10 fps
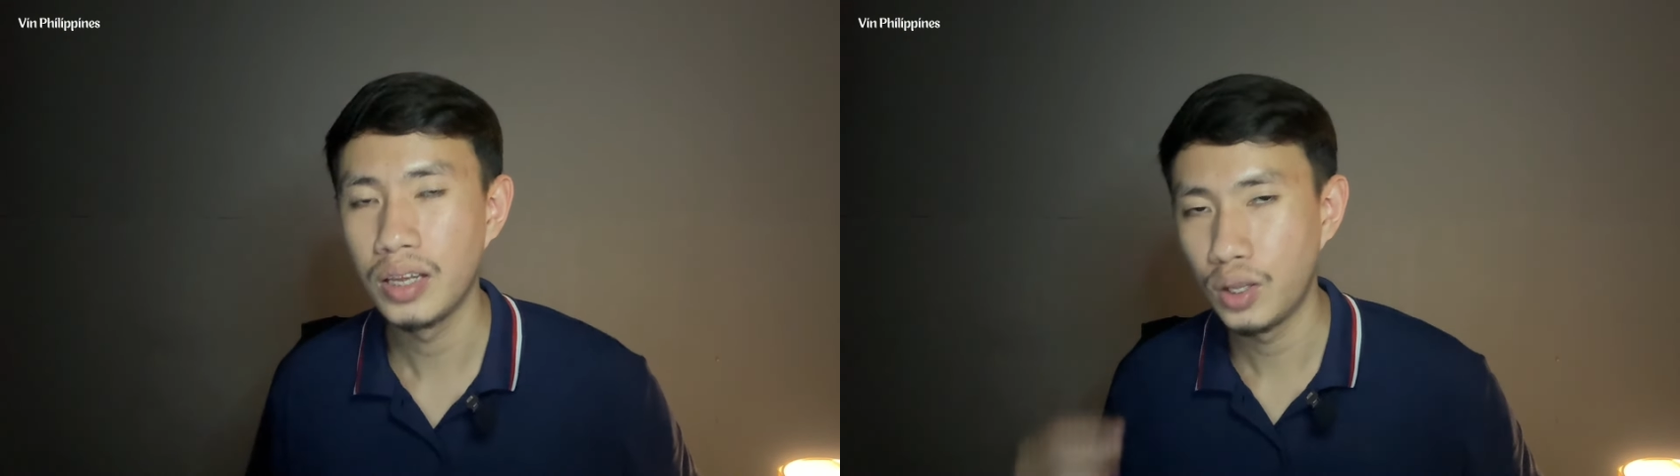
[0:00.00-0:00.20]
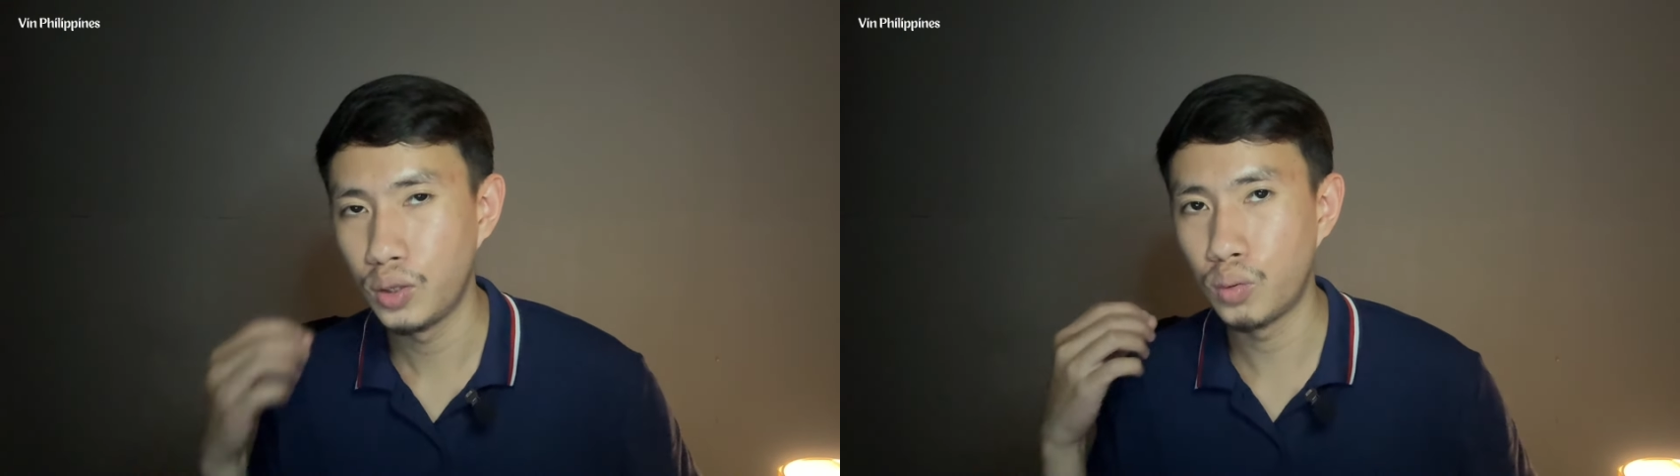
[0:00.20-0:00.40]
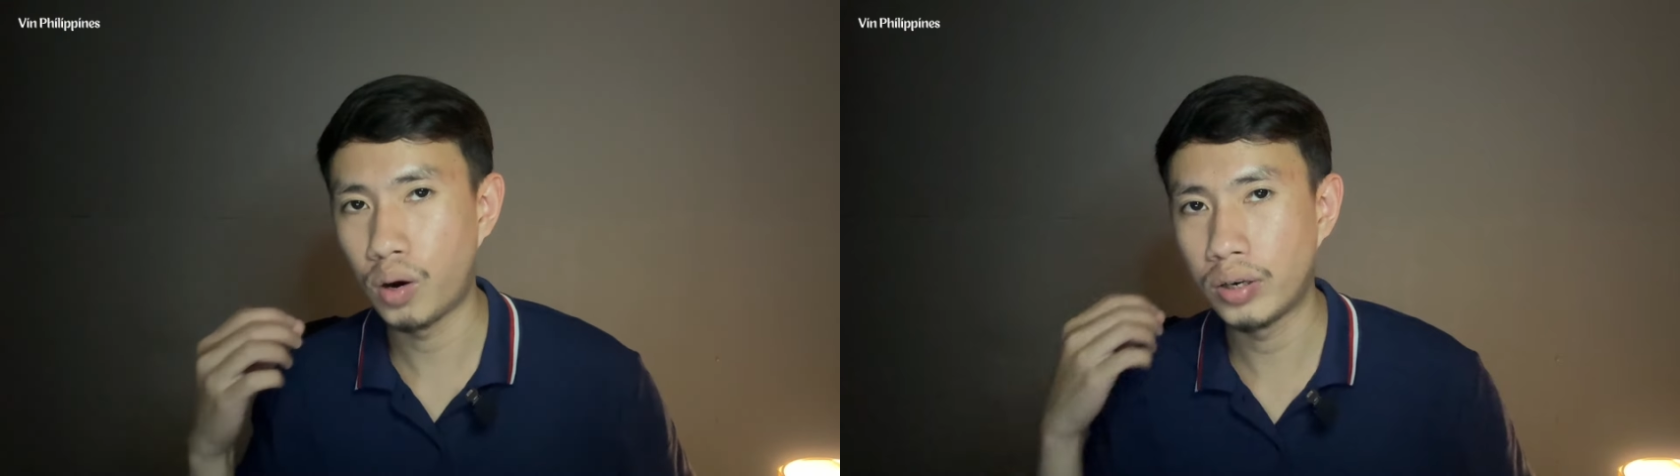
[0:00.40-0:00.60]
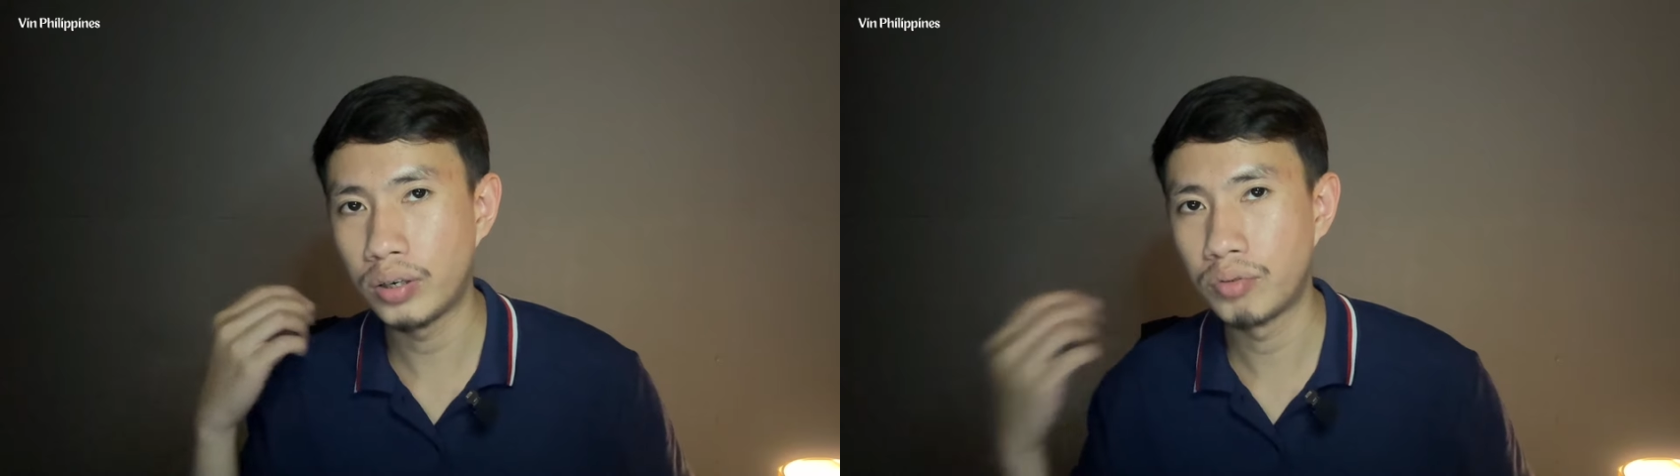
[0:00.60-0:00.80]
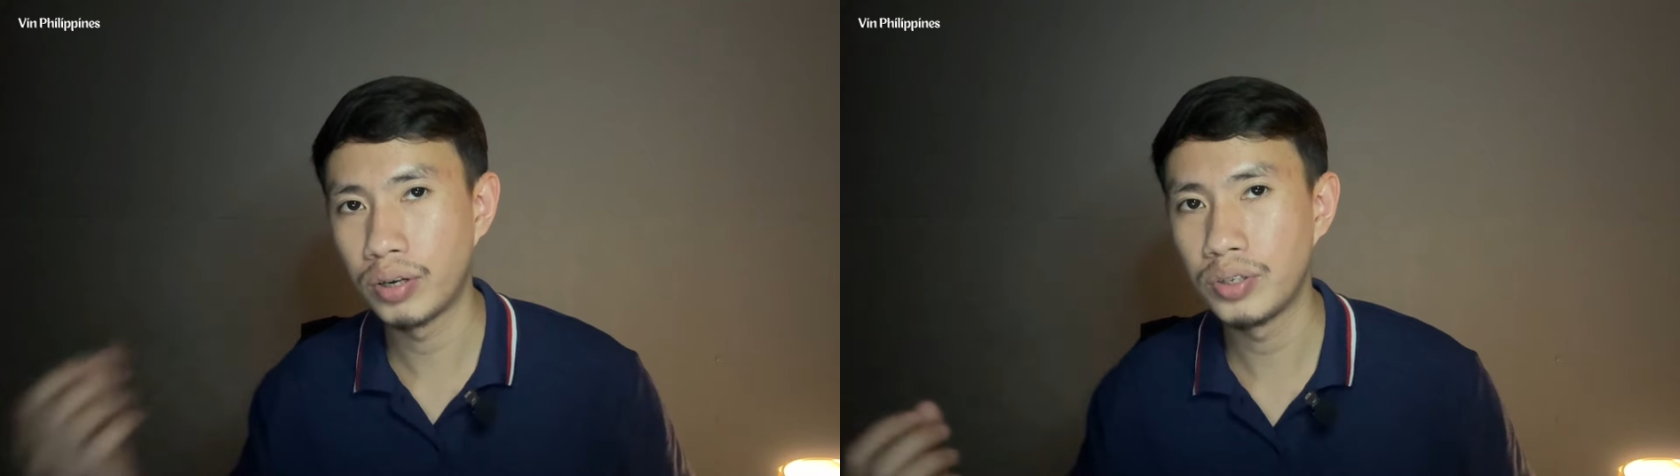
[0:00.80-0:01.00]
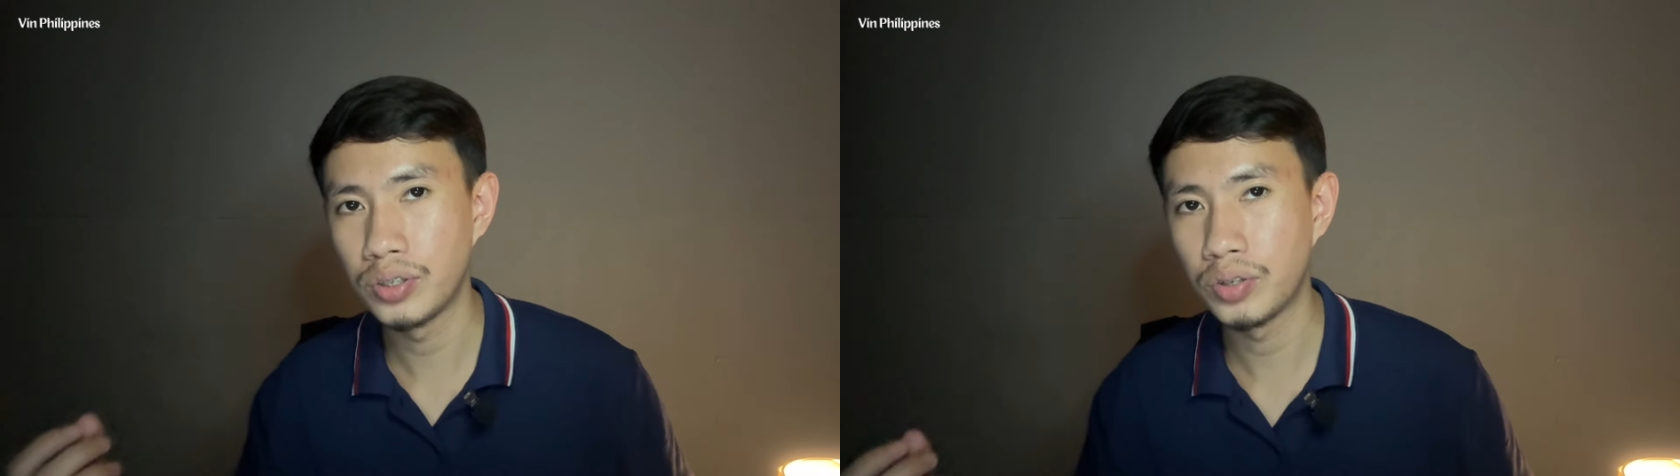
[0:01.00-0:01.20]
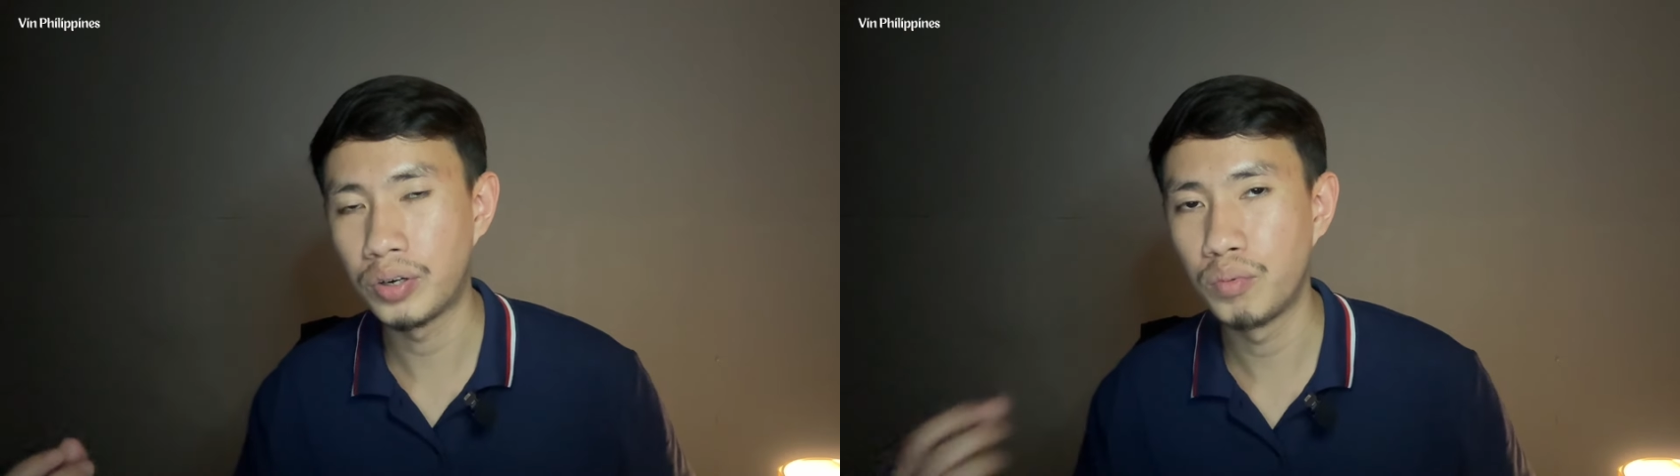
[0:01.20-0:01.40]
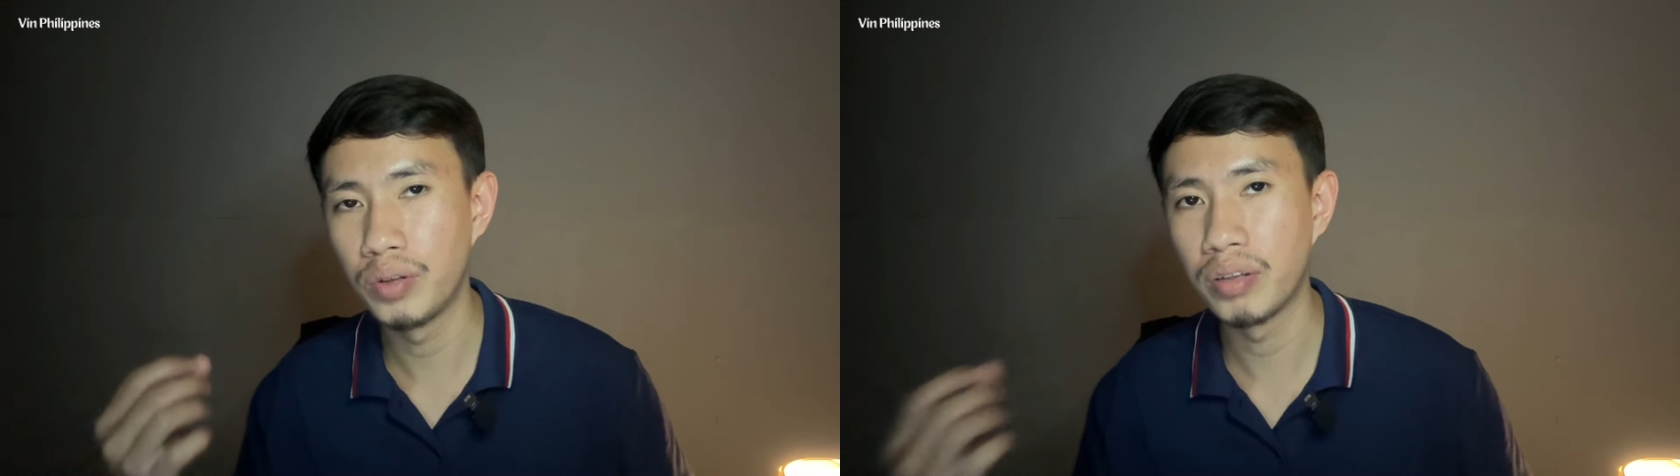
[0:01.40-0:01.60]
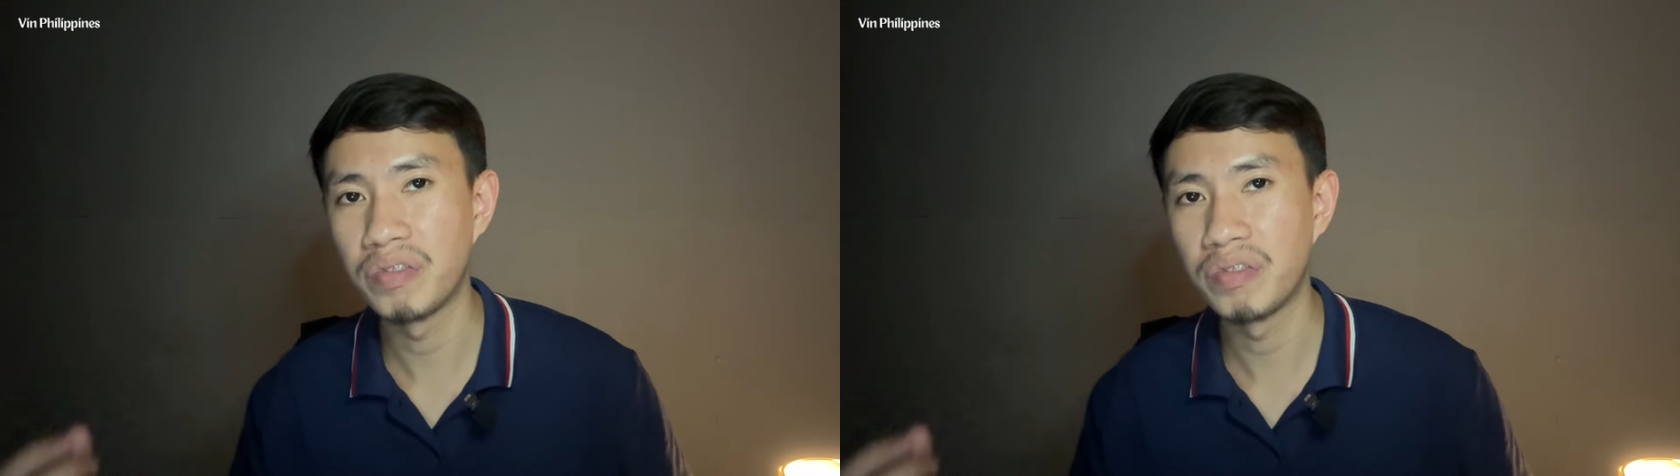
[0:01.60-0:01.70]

You are registered with the